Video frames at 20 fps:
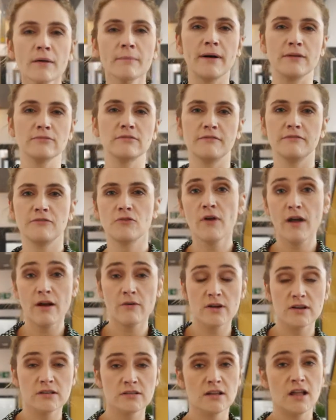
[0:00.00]
about them for
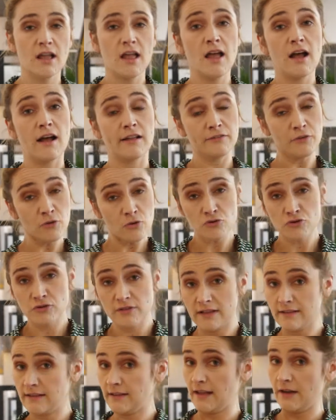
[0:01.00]
hours,
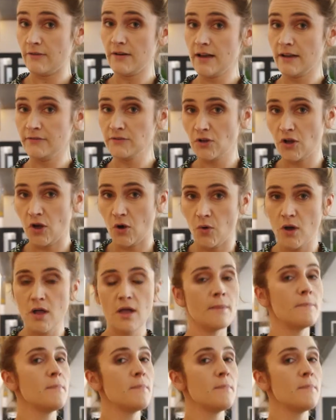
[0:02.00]
unfortunately now I have to go.